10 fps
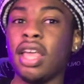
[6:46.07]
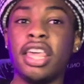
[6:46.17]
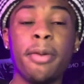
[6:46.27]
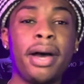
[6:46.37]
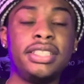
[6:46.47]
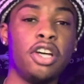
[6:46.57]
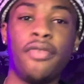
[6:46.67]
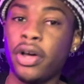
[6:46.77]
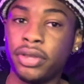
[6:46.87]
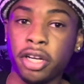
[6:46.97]
get myself
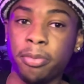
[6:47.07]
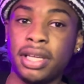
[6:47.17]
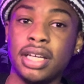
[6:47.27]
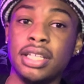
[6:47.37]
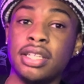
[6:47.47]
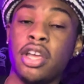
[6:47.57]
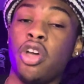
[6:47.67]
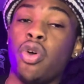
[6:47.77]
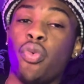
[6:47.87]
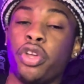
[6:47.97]
out there, because
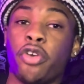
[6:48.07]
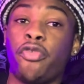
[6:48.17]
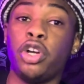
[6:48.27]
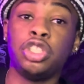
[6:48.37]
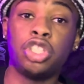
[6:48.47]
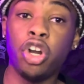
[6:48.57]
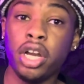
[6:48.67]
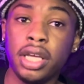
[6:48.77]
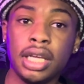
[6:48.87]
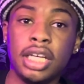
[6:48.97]
when you're first starting,